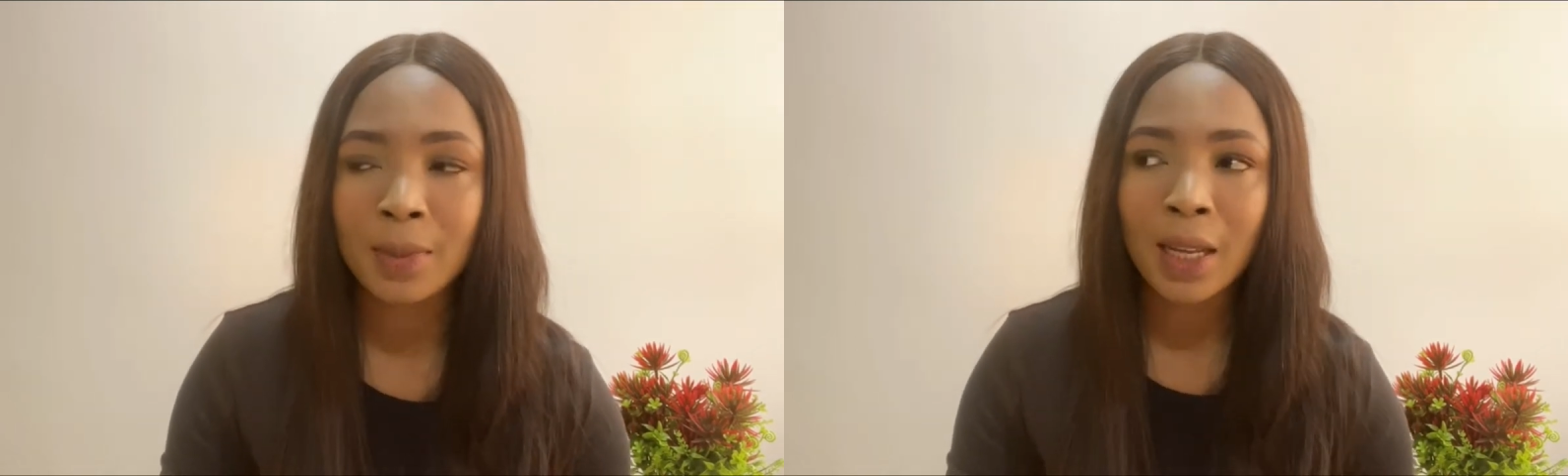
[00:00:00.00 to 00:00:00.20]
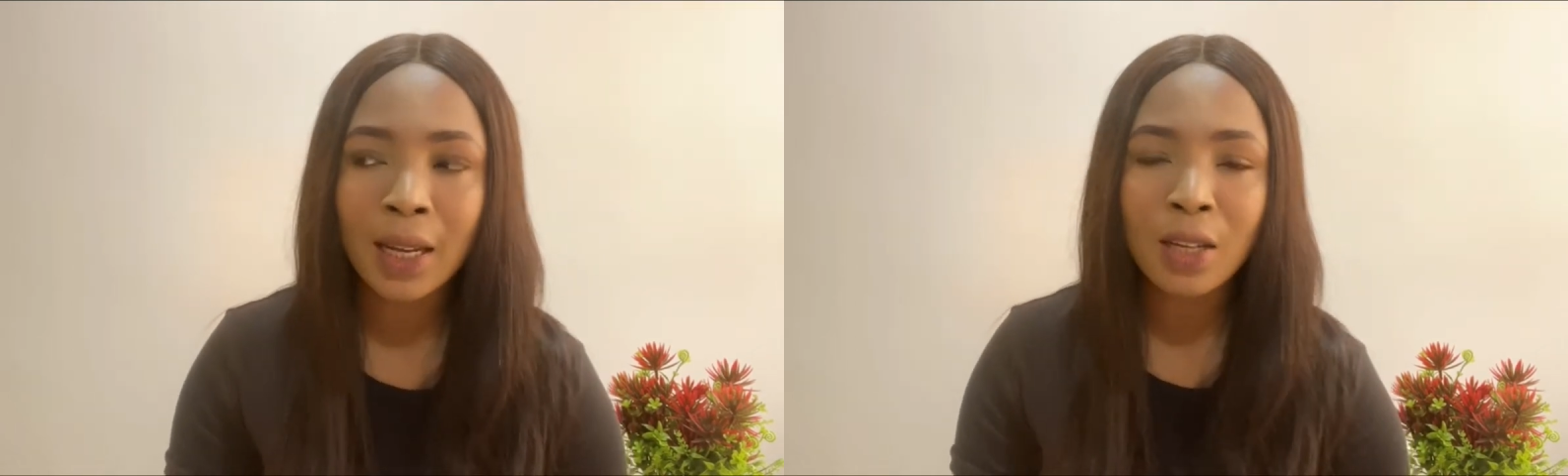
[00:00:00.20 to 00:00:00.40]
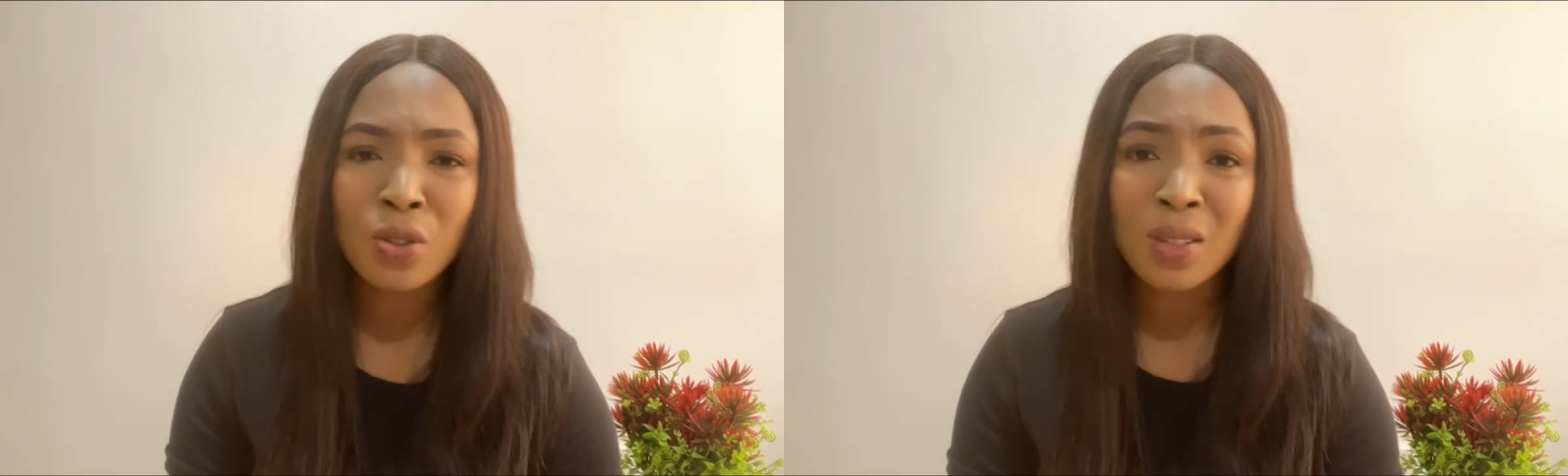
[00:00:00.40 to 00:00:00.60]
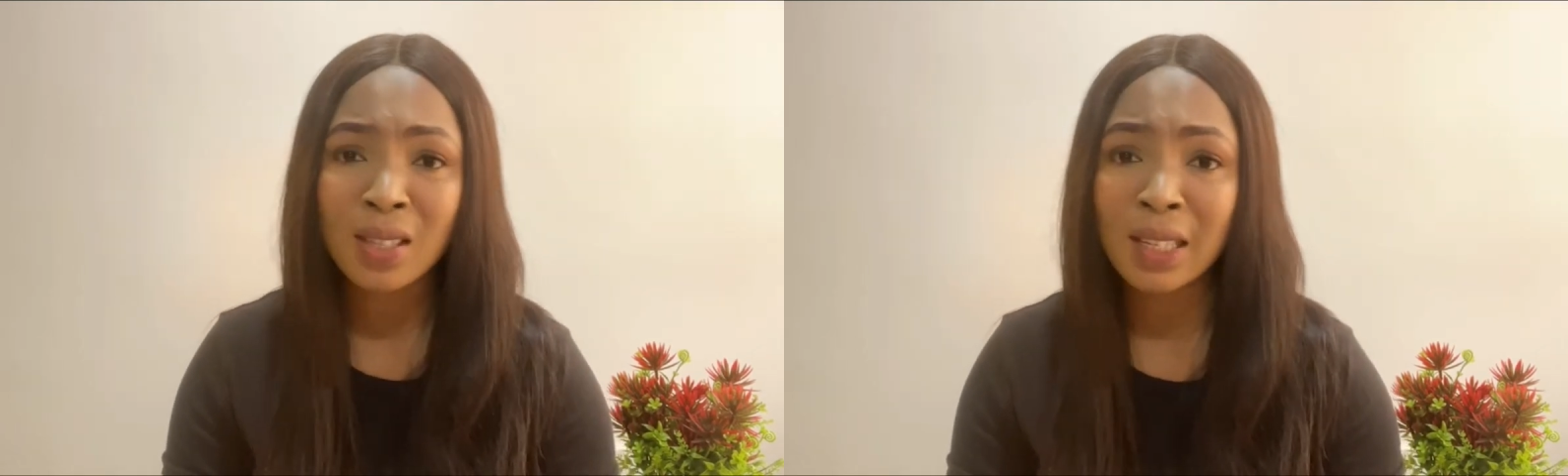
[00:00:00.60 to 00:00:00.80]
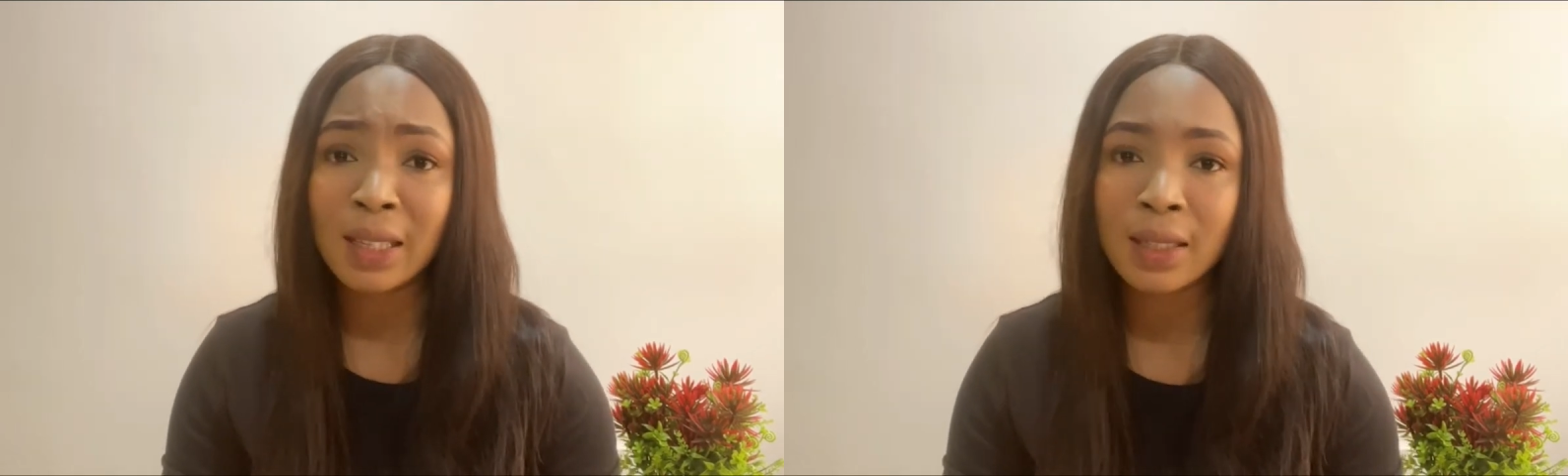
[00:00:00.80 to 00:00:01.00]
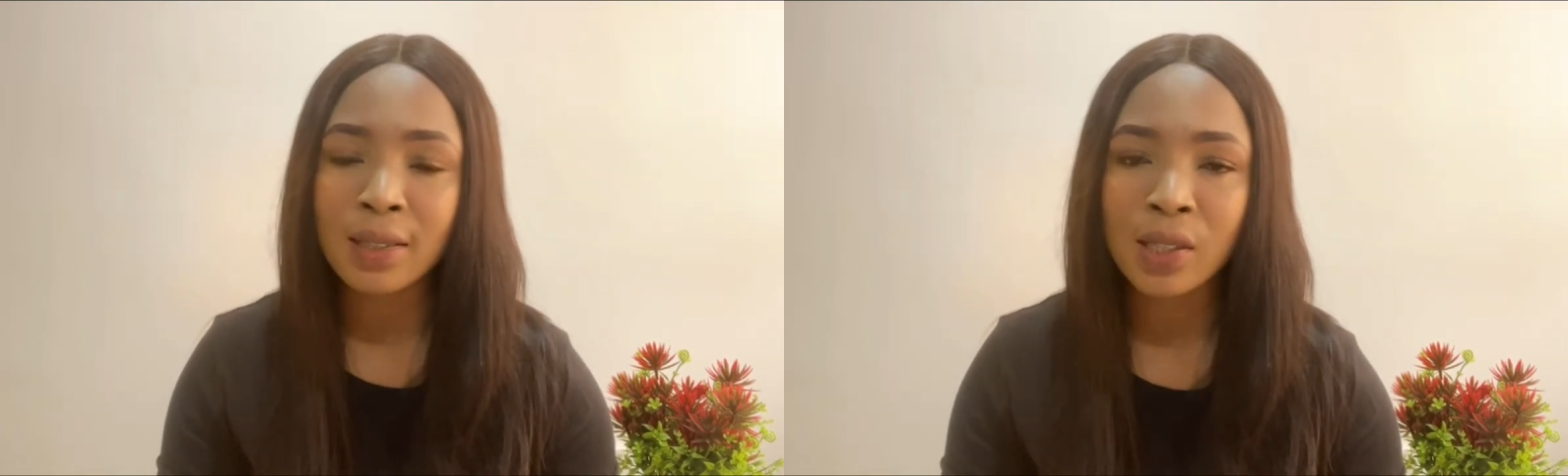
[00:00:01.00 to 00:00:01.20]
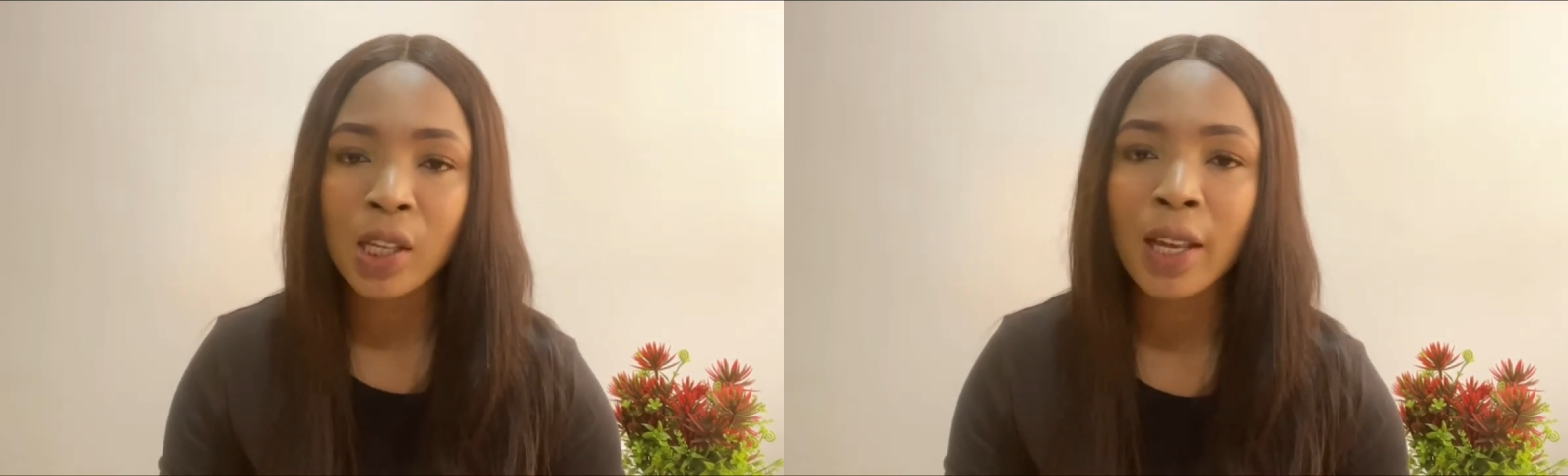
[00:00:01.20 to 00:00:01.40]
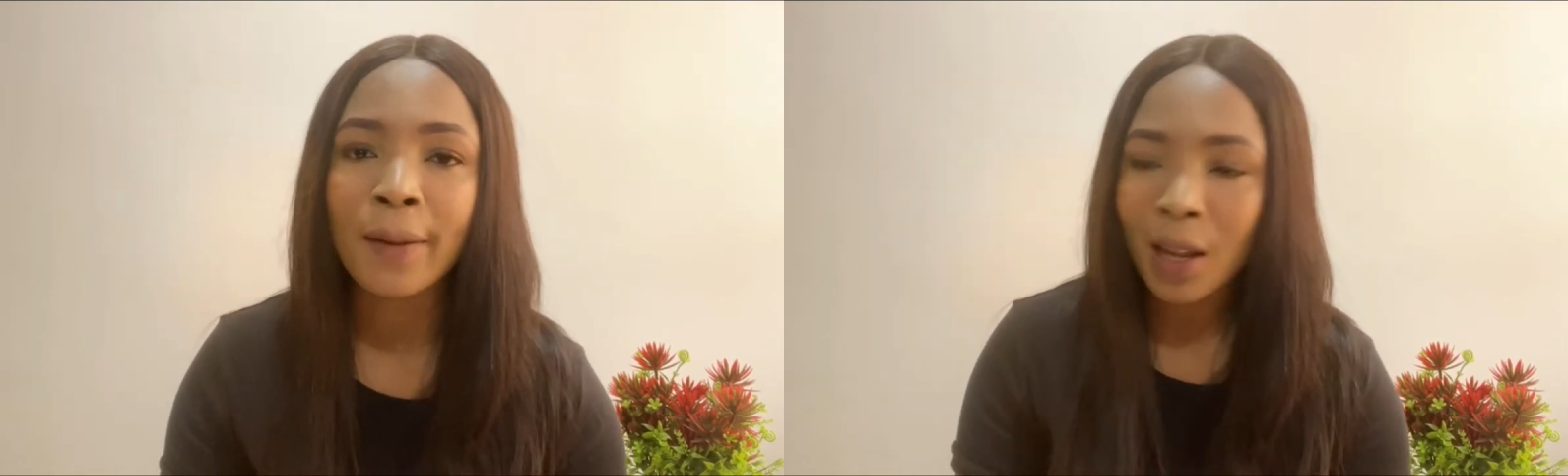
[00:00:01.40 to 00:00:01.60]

and I need to state this here.